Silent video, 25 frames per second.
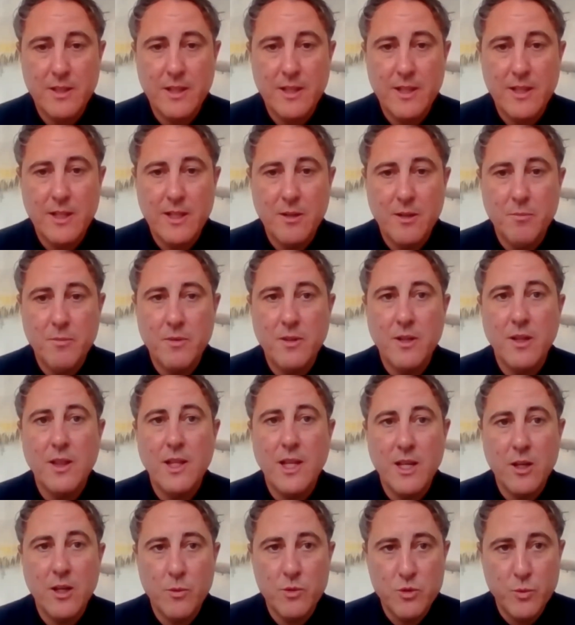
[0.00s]
The
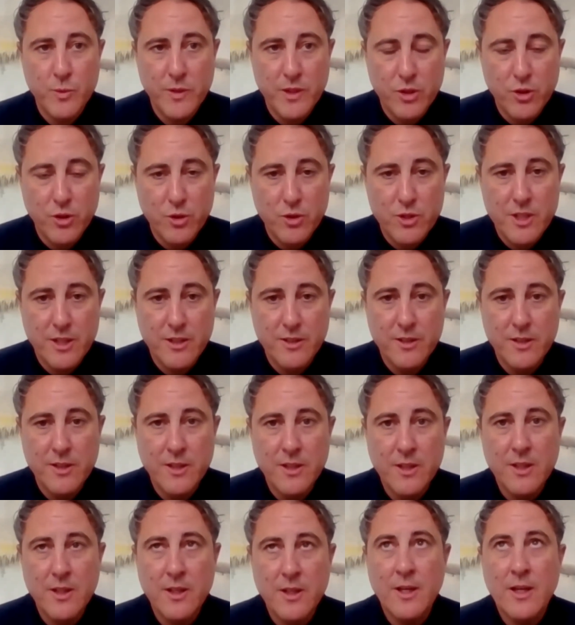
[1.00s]
language we're using,
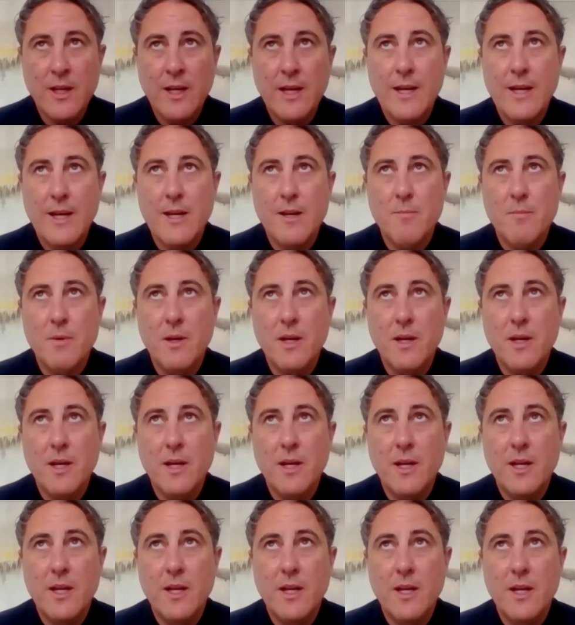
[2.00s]

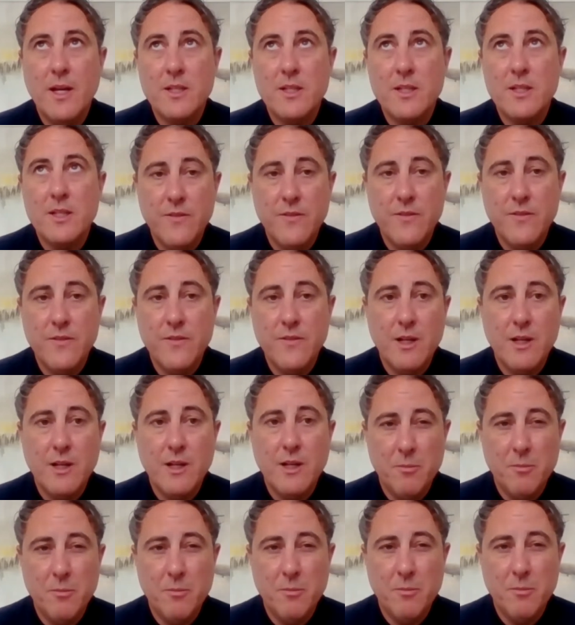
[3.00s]
it's having a little bit of
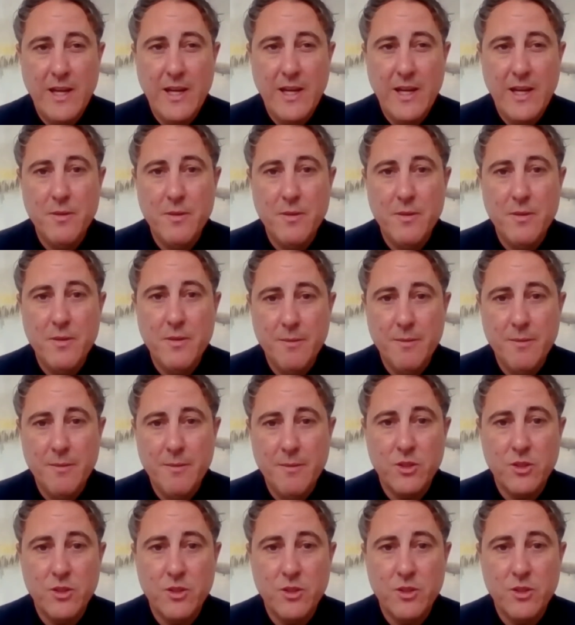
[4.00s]
empathy to
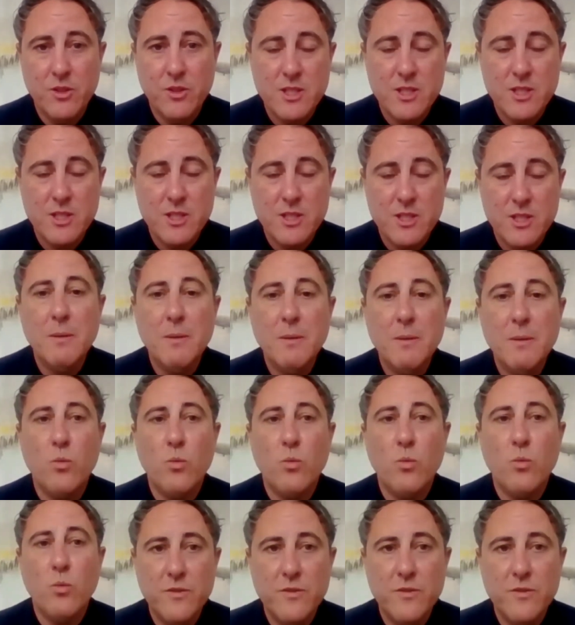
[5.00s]
understand people will feel
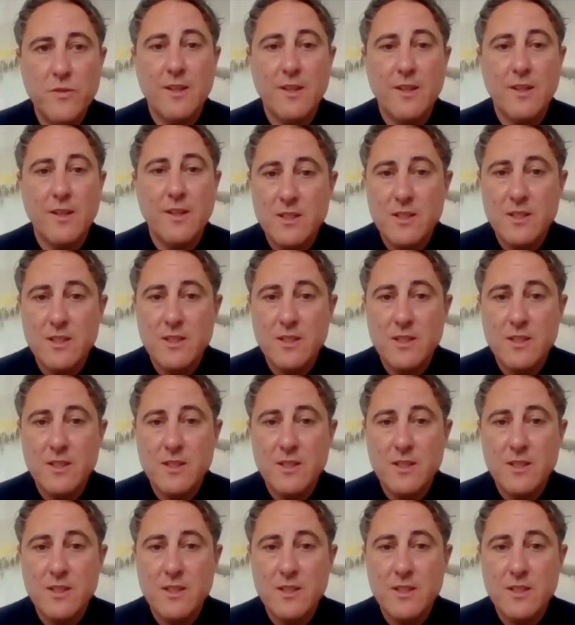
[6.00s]
like this,